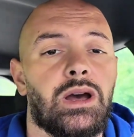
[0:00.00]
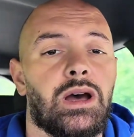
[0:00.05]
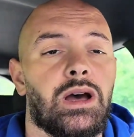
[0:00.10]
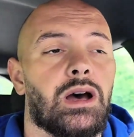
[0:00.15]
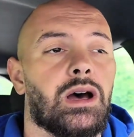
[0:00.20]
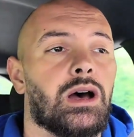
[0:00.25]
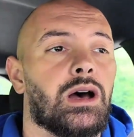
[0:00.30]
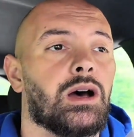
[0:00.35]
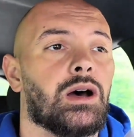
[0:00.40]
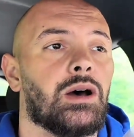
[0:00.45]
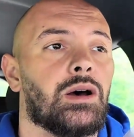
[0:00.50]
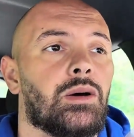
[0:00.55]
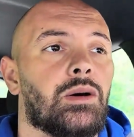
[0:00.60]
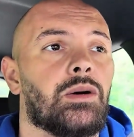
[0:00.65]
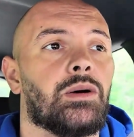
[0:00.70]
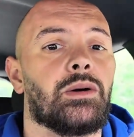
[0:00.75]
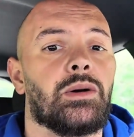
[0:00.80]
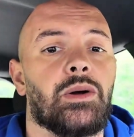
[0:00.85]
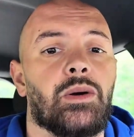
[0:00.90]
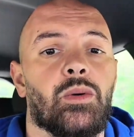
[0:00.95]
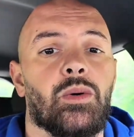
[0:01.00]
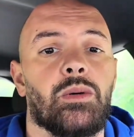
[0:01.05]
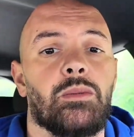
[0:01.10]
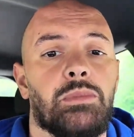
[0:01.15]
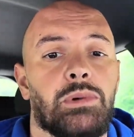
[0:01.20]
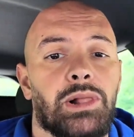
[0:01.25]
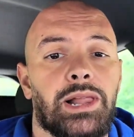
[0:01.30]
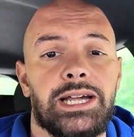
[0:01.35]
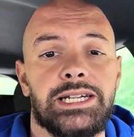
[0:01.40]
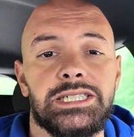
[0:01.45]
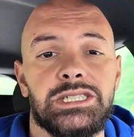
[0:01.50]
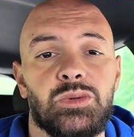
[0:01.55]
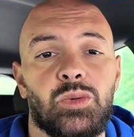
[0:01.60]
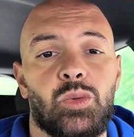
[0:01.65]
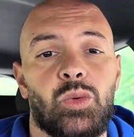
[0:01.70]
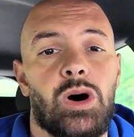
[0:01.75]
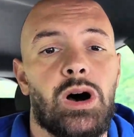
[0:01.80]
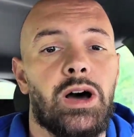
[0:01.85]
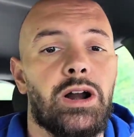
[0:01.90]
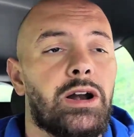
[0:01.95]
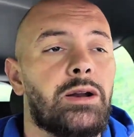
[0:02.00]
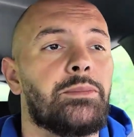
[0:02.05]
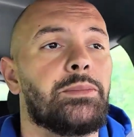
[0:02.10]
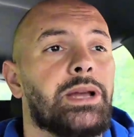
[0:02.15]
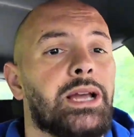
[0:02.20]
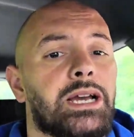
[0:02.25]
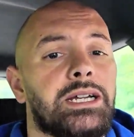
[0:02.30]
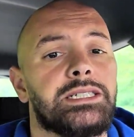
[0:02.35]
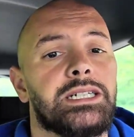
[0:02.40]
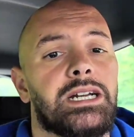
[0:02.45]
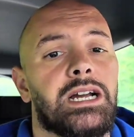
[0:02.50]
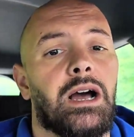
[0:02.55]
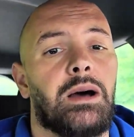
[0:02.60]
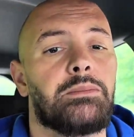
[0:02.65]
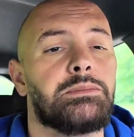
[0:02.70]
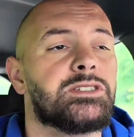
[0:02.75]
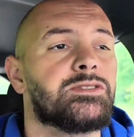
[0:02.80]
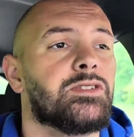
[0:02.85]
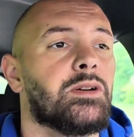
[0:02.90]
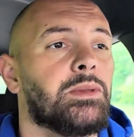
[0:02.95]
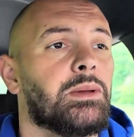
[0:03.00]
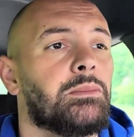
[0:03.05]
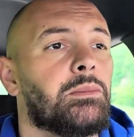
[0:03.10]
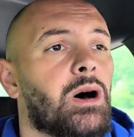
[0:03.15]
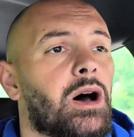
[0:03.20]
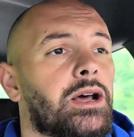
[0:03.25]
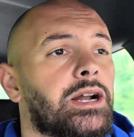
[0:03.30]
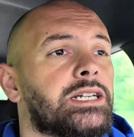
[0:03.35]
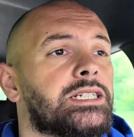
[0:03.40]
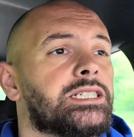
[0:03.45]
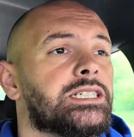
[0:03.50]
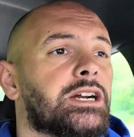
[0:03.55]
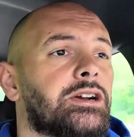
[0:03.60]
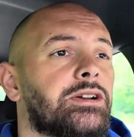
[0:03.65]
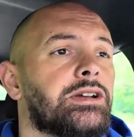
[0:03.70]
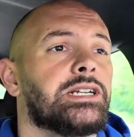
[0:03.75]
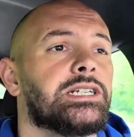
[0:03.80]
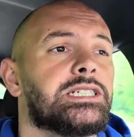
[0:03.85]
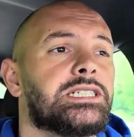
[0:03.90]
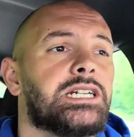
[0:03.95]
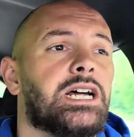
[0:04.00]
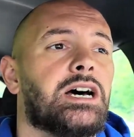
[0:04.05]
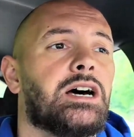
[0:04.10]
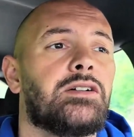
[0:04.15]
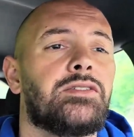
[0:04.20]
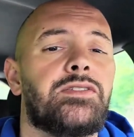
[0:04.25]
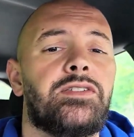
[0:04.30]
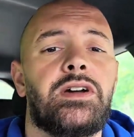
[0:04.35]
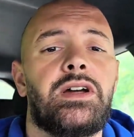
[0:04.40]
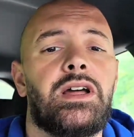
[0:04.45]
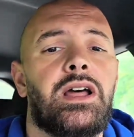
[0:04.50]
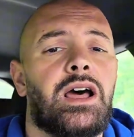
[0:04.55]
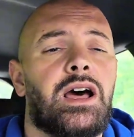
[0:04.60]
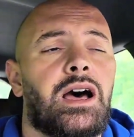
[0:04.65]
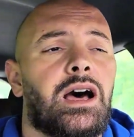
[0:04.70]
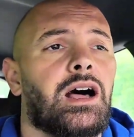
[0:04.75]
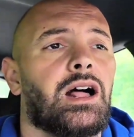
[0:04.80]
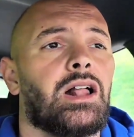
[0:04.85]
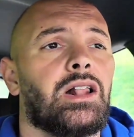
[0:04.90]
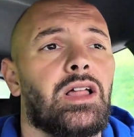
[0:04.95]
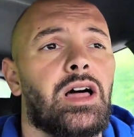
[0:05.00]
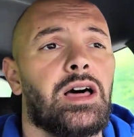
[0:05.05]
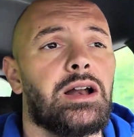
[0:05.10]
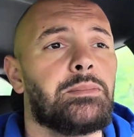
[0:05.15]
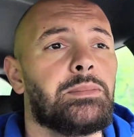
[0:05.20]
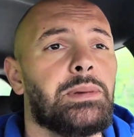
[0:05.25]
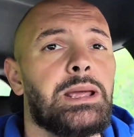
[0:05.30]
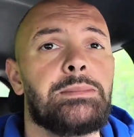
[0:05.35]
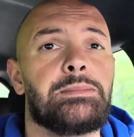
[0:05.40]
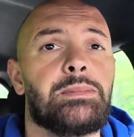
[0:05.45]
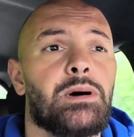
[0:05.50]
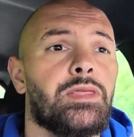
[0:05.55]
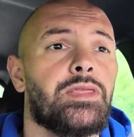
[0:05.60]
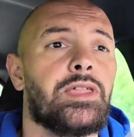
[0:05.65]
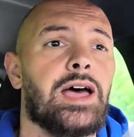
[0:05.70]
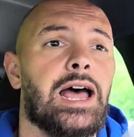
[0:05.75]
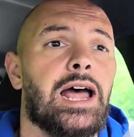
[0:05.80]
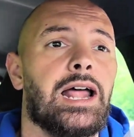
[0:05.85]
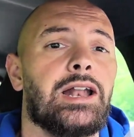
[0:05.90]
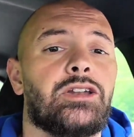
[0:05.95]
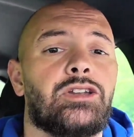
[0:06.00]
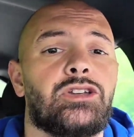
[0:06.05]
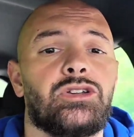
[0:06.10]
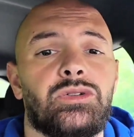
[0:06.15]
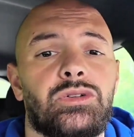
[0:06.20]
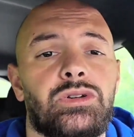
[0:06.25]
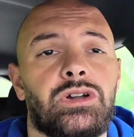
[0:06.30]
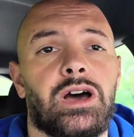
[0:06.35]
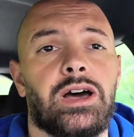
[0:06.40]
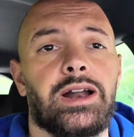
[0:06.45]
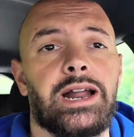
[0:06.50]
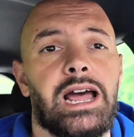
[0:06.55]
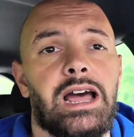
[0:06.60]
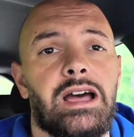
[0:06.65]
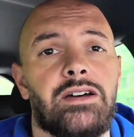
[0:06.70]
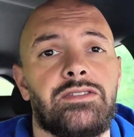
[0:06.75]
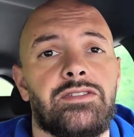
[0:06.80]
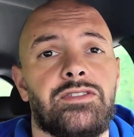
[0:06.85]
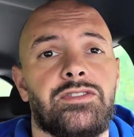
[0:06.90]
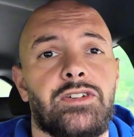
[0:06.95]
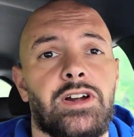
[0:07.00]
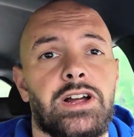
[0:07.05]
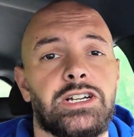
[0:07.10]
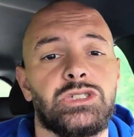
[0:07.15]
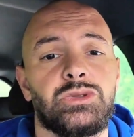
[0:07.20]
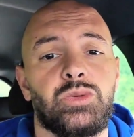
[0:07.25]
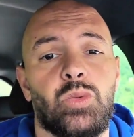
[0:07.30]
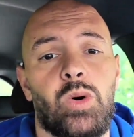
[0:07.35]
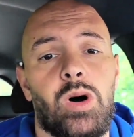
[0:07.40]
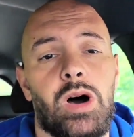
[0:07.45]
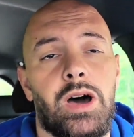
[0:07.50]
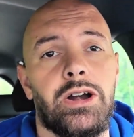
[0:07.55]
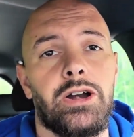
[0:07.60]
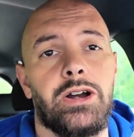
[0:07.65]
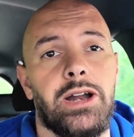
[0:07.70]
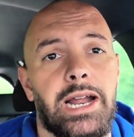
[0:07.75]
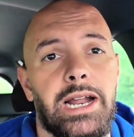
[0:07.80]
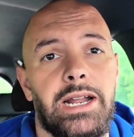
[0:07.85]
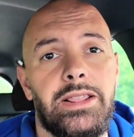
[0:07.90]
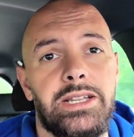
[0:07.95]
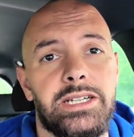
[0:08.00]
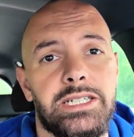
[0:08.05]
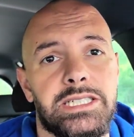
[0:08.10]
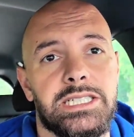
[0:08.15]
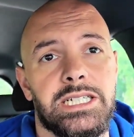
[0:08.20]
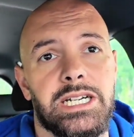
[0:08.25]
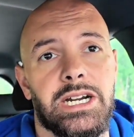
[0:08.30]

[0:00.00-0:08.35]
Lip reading: or blessed water because it comes from the monastery itself. A lot of people that do not have fresh water in this